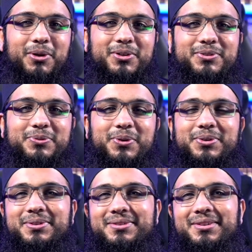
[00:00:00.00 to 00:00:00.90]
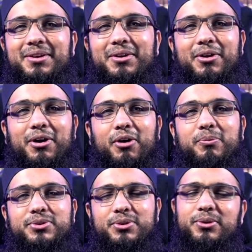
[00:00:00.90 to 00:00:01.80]
spoils of war, you could
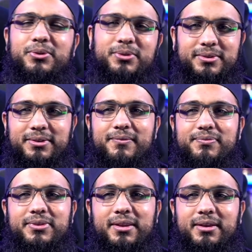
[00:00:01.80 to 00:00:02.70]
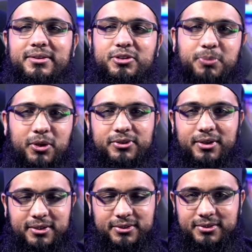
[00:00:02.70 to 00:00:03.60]
almost say. Although the, the
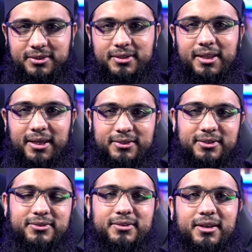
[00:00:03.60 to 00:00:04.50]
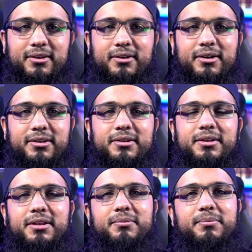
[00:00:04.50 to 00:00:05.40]
spoils aren't considered excess in that regard,
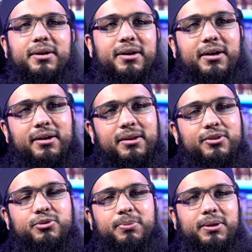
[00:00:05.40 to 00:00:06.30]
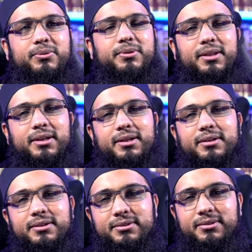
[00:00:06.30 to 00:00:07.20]
but uh, Allah subhanahu wa ta'ala
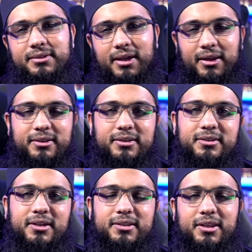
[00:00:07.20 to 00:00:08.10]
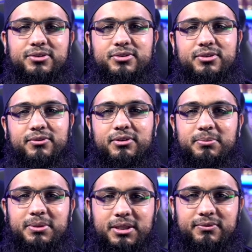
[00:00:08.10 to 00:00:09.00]
is directing the attention of
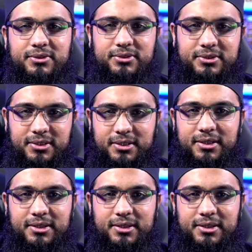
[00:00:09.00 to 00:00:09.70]
the believers